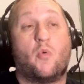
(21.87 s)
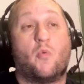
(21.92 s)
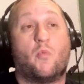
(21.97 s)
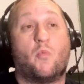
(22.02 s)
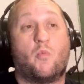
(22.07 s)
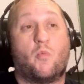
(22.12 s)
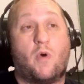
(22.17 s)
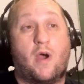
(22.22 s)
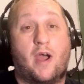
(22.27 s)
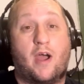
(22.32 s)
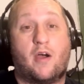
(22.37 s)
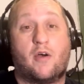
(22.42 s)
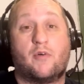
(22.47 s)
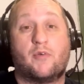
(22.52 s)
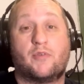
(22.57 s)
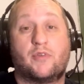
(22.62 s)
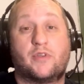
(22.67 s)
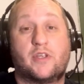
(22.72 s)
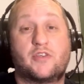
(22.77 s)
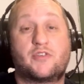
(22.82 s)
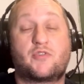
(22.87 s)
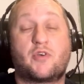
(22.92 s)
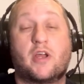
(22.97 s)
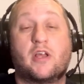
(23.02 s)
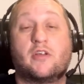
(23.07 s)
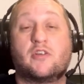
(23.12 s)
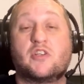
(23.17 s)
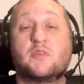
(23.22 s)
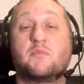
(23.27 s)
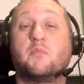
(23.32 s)
Wow, this
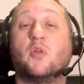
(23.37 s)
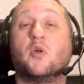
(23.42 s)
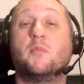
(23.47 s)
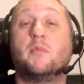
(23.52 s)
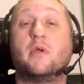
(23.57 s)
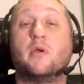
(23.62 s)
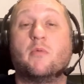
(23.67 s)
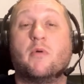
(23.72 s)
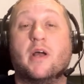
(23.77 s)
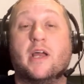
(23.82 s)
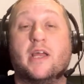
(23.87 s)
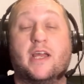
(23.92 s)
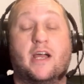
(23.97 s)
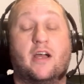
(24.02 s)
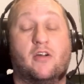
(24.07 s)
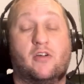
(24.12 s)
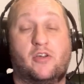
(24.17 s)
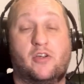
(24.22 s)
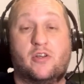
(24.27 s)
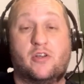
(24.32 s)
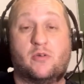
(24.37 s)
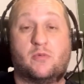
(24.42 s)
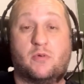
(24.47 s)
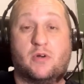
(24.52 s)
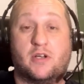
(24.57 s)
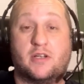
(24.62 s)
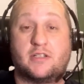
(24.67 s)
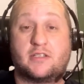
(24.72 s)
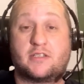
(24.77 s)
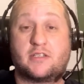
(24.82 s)
trailer just blew me away how good it
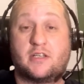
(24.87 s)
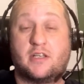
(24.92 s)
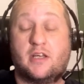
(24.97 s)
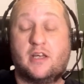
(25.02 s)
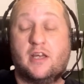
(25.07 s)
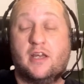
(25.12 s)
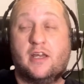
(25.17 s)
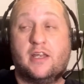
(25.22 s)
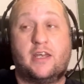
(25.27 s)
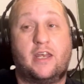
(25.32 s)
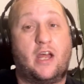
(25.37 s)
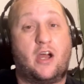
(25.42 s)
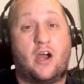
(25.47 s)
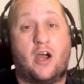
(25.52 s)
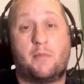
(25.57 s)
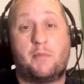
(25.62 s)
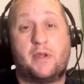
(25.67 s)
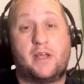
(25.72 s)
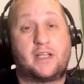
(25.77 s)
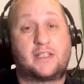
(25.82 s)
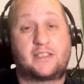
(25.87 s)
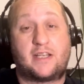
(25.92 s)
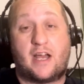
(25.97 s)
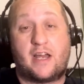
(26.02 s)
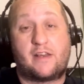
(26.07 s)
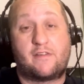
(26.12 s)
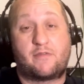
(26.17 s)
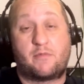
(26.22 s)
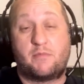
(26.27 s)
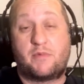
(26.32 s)
was. Now I've been
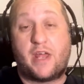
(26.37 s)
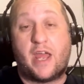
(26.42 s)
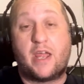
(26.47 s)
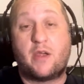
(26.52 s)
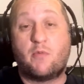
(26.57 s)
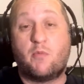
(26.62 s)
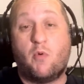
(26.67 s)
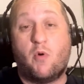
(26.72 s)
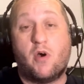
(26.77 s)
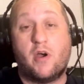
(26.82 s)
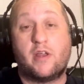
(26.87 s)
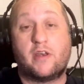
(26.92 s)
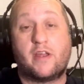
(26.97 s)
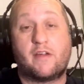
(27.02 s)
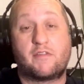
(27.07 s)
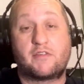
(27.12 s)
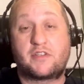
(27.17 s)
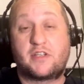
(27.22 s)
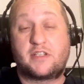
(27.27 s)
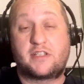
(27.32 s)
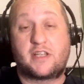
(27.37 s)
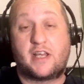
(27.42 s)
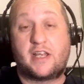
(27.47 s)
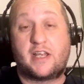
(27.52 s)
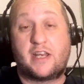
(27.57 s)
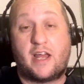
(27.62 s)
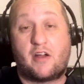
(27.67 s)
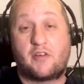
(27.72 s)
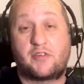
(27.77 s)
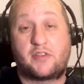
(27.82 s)
excited from day one ever since they
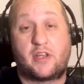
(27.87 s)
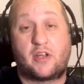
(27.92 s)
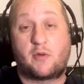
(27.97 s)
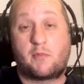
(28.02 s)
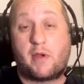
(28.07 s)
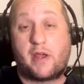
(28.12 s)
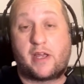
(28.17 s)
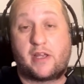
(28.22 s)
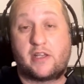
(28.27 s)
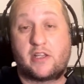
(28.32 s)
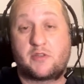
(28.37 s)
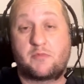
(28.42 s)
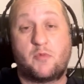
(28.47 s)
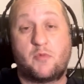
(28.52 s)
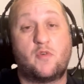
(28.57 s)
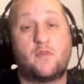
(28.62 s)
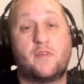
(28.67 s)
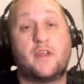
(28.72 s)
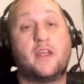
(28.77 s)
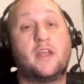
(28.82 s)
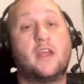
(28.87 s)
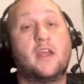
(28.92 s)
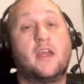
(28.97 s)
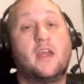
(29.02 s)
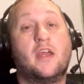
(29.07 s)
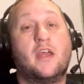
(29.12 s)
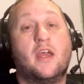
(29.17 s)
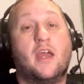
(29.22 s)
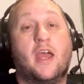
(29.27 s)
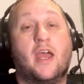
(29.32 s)
announced they were making this movie.
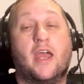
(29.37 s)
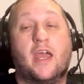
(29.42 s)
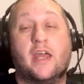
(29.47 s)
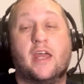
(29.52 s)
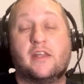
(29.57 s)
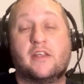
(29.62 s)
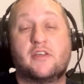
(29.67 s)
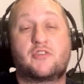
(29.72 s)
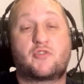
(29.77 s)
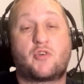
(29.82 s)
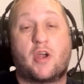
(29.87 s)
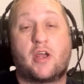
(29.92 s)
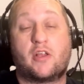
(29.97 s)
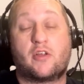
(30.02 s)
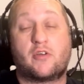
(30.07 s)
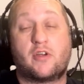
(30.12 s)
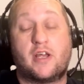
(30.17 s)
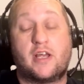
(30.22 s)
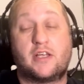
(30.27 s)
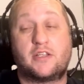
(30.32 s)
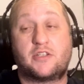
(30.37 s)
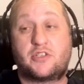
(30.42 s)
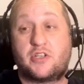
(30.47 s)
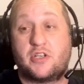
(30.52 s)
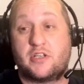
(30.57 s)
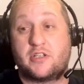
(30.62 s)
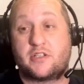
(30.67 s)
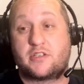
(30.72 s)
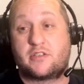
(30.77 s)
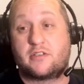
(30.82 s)
And this trailer has
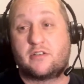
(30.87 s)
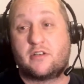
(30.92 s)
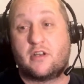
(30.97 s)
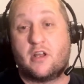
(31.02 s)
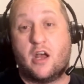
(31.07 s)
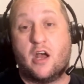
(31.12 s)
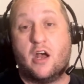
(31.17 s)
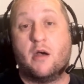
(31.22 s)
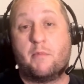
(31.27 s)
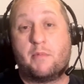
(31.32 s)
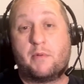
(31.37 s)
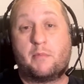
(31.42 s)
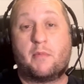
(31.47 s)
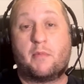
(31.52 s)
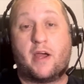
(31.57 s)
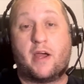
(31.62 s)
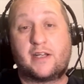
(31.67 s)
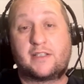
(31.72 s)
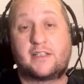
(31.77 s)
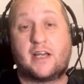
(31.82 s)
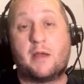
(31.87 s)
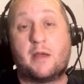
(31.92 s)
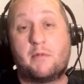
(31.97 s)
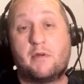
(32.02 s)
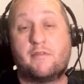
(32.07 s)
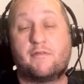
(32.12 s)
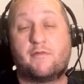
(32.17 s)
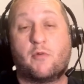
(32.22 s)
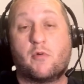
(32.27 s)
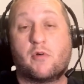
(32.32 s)
just upped my
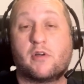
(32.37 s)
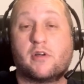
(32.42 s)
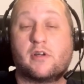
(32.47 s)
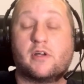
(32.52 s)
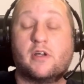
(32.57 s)
excitement for it.